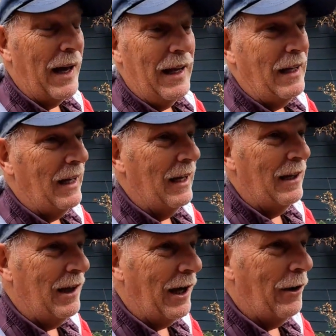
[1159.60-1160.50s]
I'm not getting
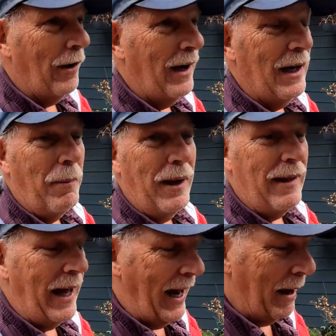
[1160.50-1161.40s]
any younger. I got to
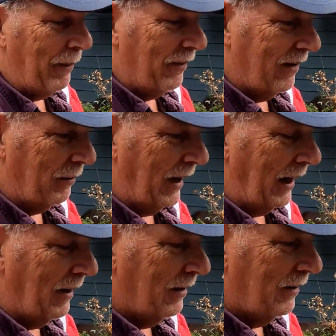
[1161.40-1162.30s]
make that happen
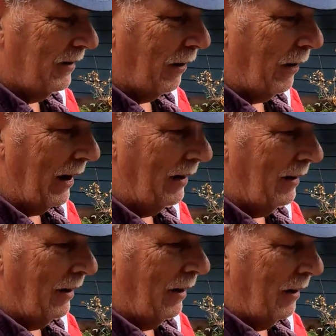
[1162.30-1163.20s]
someday. So, uh,
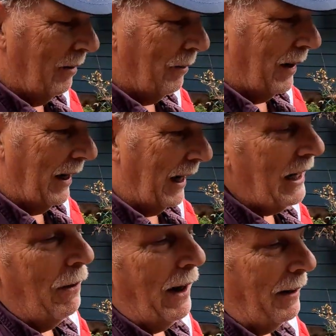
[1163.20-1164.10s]

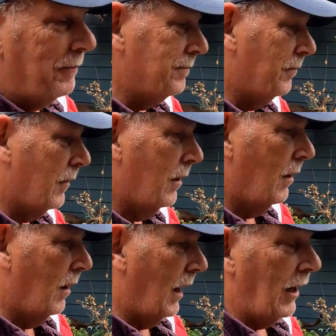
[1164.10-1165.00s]
but anyway,
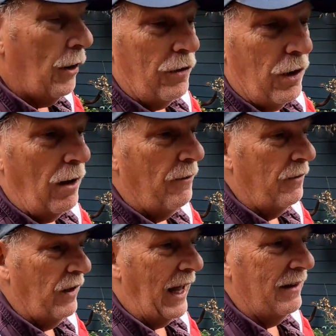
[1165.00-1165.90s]
and of course, all
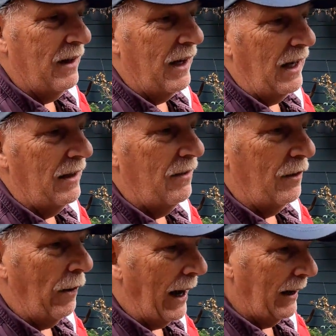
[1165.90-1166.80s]
of us had
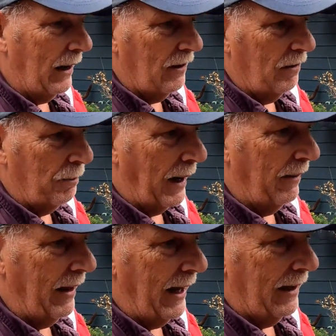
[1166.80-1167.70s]
kids and grandkids
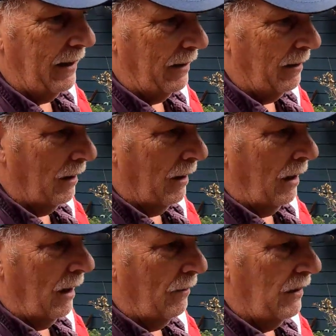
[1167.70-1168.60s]
by then, and
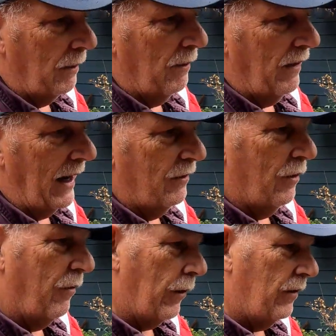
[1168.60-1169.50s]
some have
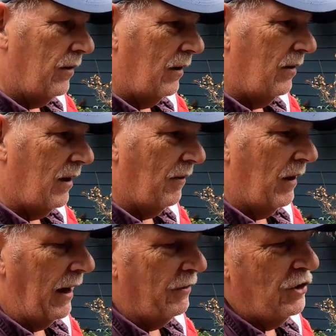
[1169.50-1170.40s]
had divorces,
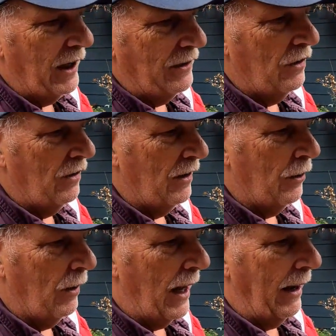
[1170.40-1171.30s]
have have changes
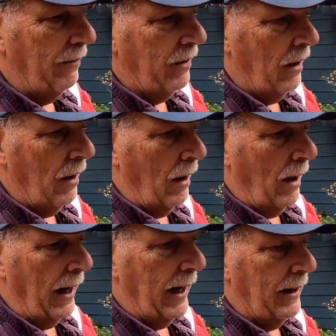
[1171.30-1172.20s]
in their lives,
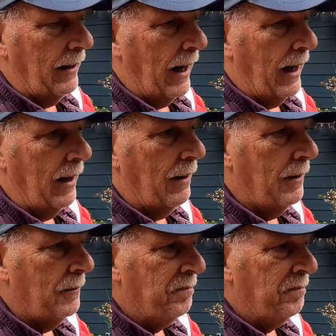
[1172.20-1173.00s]
and uh,